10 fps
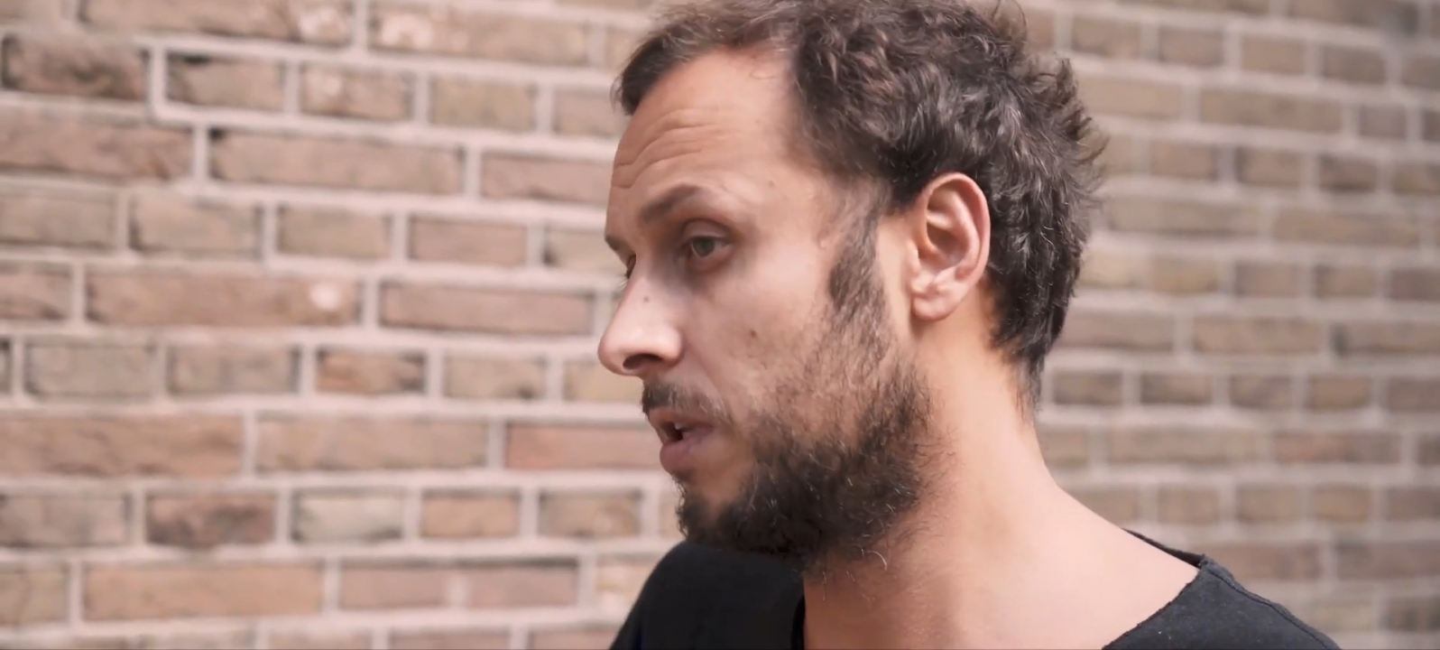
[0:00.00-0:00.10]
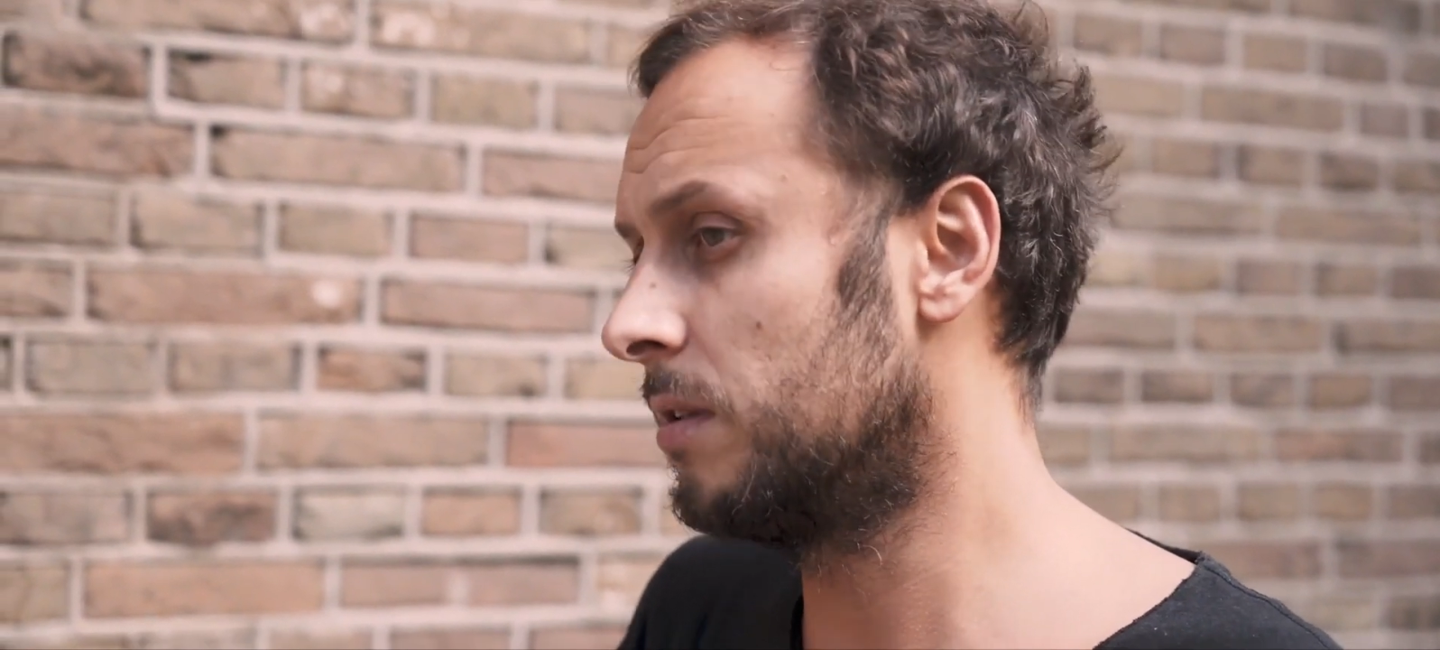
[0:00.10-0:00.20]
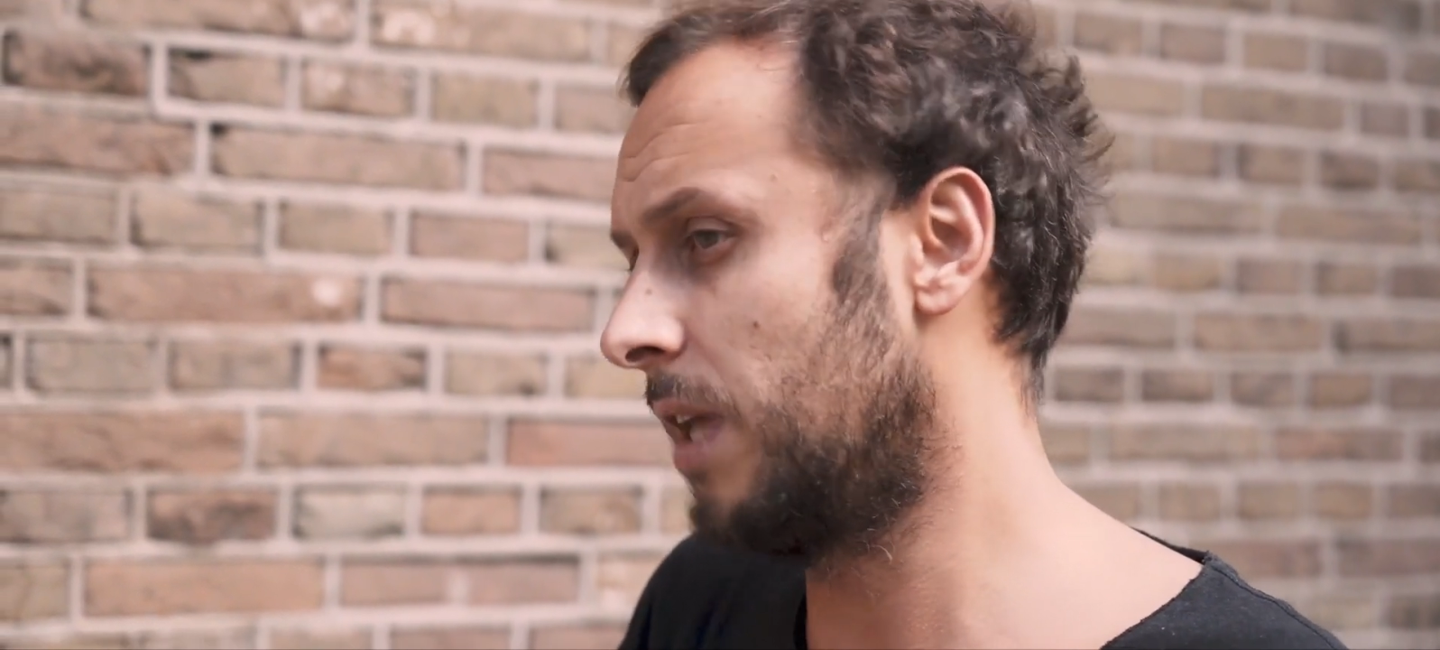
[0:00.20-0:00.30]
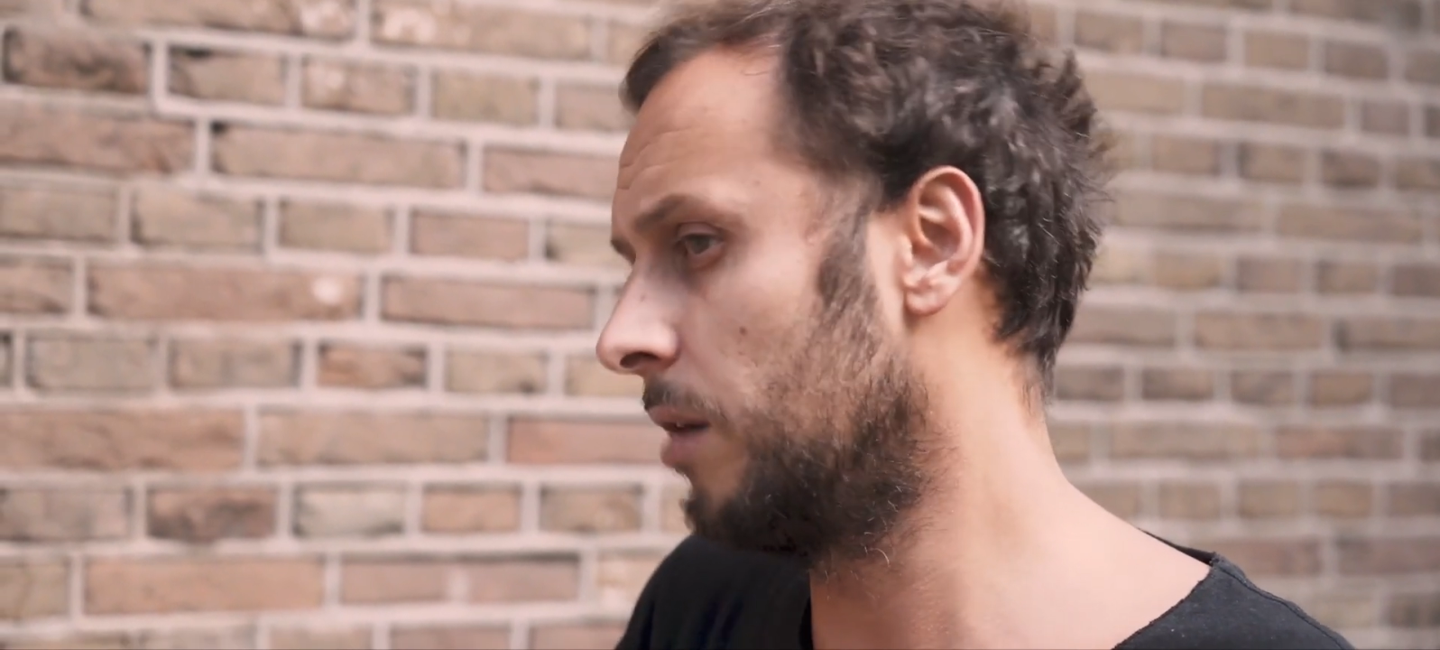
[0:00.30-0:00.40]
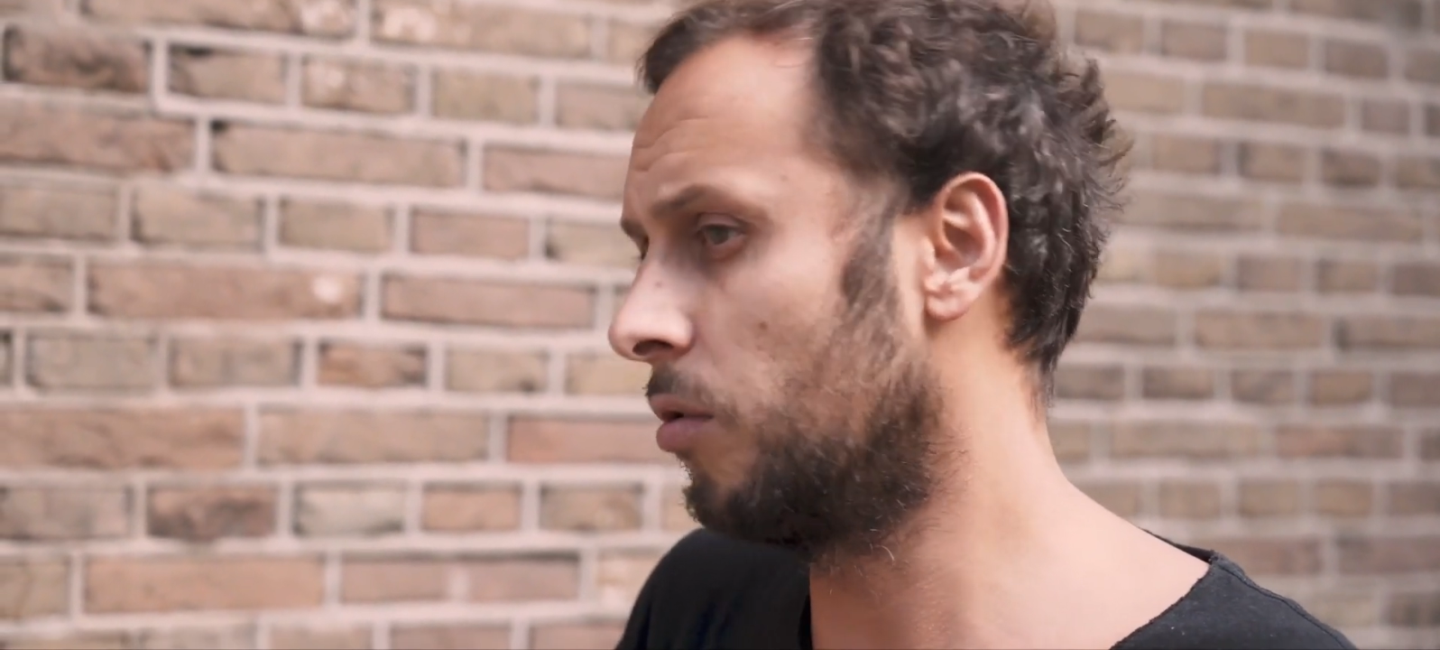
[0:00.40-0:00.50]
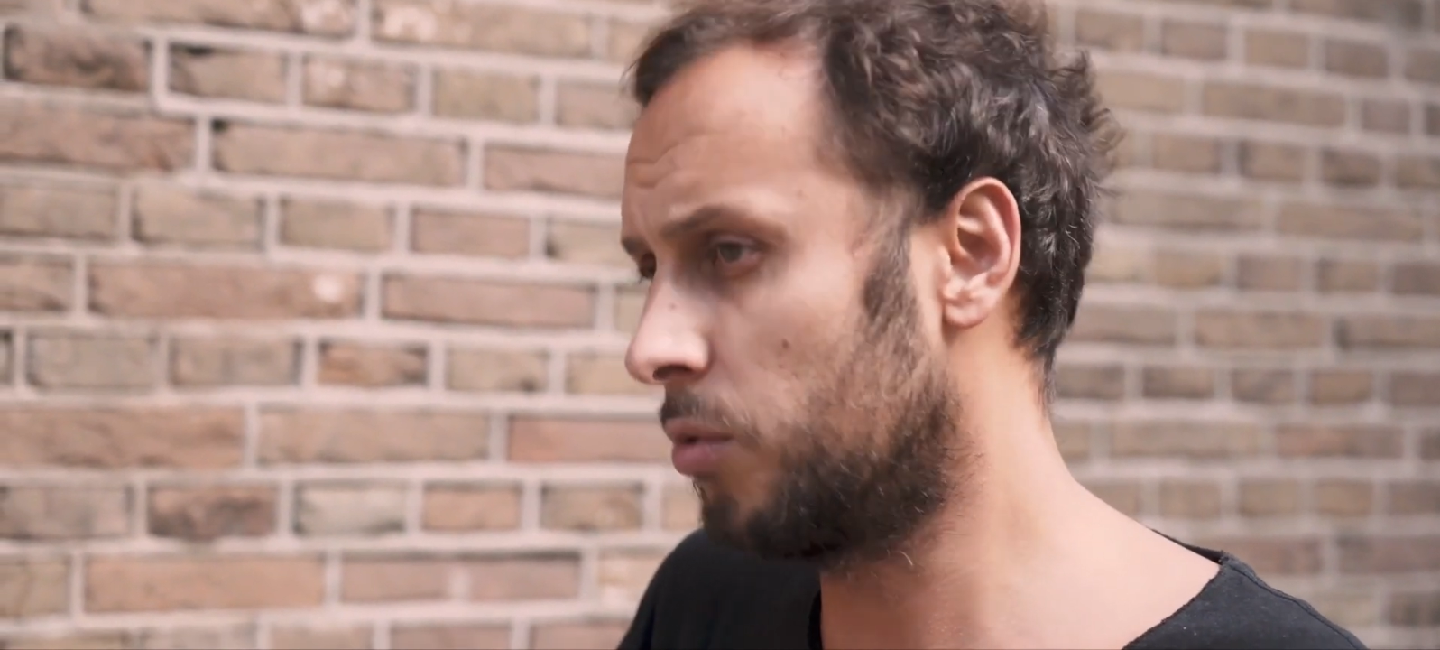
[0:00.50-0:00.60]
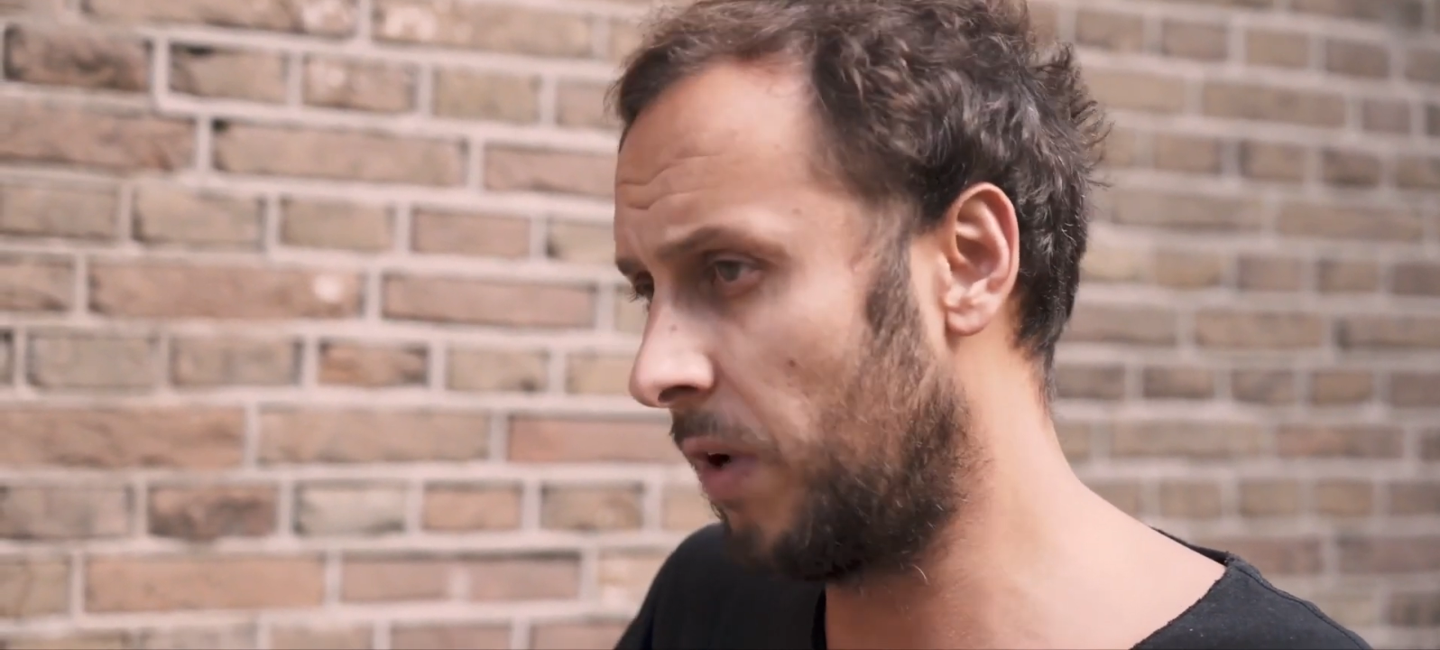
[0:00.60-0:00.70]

in 10 or